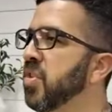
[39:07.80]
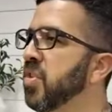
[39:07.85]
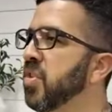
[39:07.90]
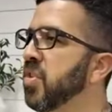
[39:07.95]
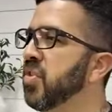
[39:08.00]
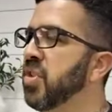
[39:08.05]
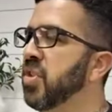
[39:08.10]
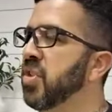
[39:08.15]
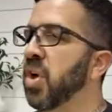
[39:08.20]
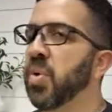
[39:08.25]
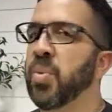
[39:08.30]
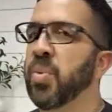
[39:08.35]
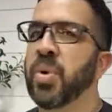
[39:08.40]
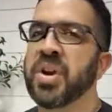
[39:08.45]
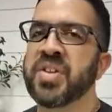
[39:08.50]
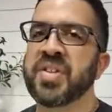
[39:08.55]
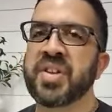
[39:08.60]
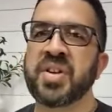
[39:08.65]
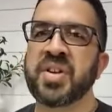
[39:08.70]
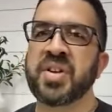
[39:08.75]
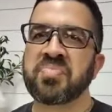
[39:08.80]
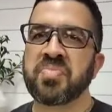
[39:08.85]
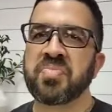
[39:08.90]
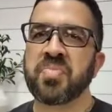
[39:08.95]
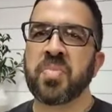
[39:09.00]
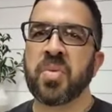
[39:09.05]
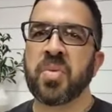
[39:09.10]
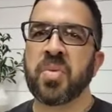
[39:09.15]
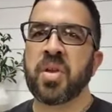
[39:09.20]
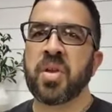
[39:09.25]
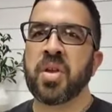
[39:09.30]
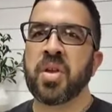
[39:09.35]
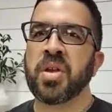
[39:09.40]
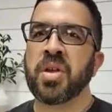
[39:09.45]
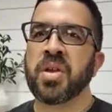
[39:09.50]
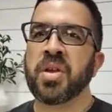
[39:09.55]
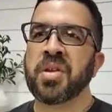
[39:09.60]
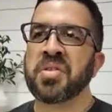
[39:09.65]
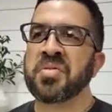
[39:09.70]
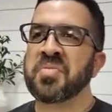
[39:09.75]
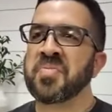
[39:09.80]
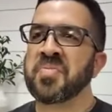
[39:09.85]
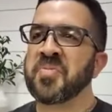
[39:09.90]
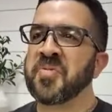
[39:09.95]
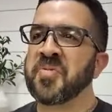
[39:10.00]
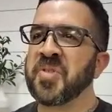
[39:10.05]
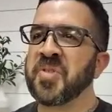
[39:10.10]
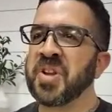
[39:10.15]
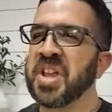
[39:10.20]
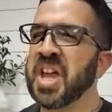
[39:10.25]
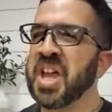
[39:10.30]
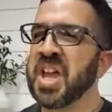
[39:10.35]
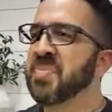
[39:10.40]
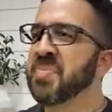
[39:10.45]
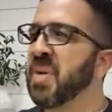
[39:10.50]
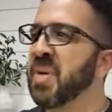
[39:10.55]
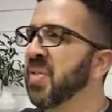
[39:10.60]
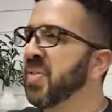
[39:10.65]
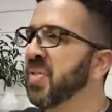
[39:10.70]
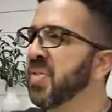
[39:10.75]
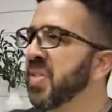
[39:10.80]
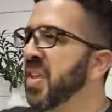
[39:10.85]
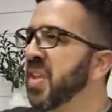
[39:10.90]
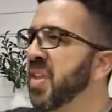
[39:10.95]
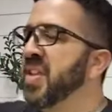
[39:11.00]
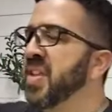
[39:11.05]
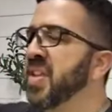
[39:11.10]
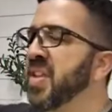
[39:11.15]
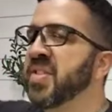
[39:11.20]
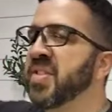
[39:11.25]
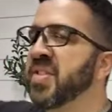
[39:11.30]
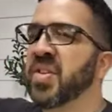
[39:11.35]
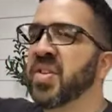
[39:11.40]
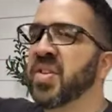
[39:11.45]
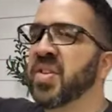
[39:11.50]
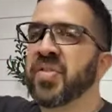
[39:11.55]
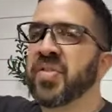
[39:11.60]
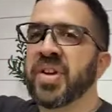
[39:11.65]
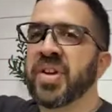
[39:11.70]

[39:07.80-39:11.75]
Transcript: So what does he do? Forget about these over here